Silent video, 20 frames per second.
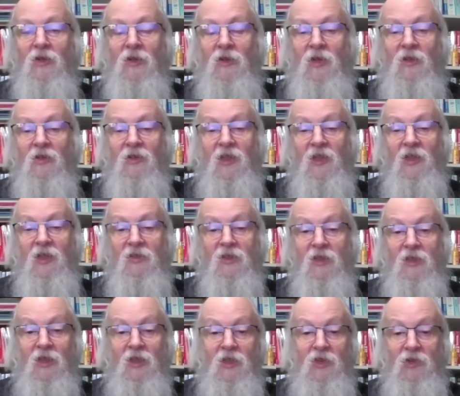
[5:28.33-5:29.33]
That there
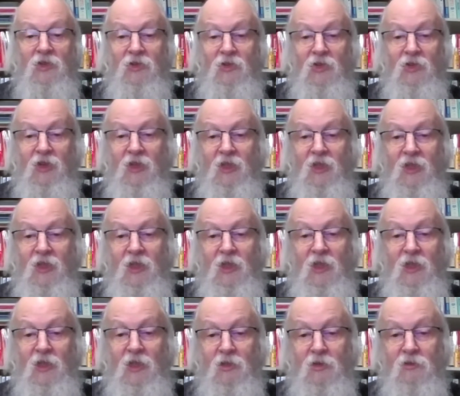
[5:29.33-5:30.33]
is
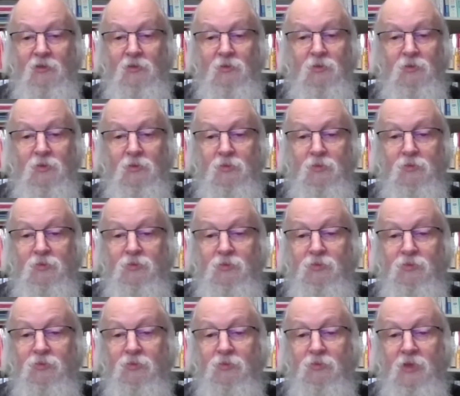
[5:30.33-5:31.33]
the
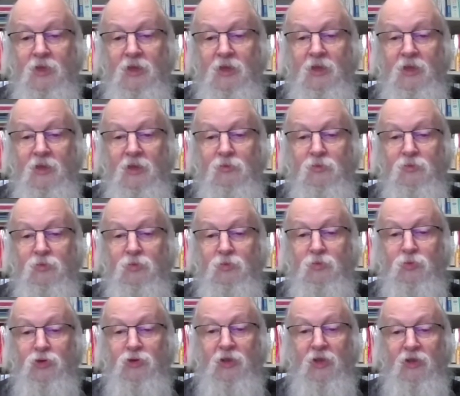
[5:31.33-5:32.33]
uh,
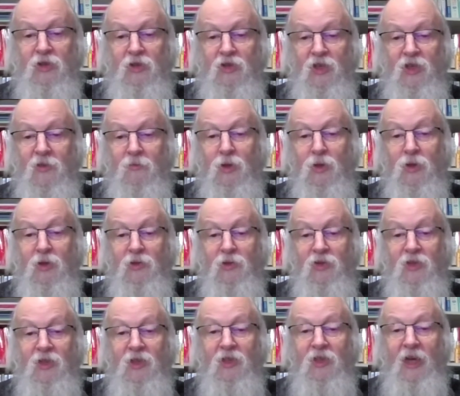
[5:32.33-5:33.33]
strategy and
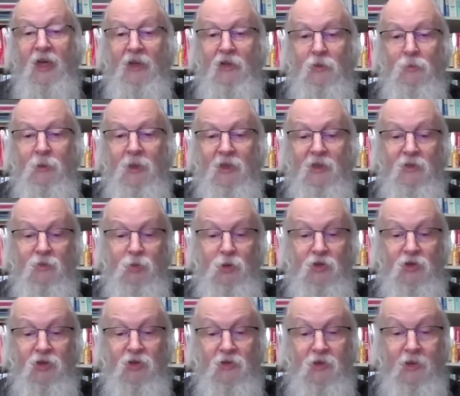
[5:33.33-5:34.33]
policy aspect,
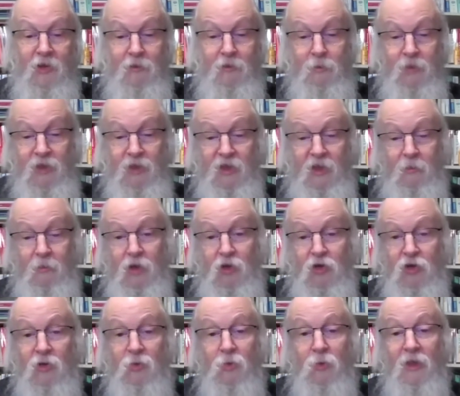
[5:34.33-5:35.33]
which is covered by
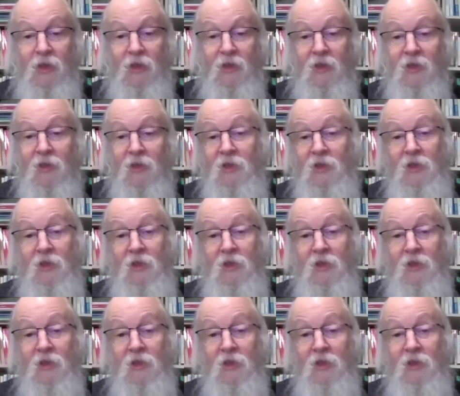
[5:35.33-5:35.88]
dimension one,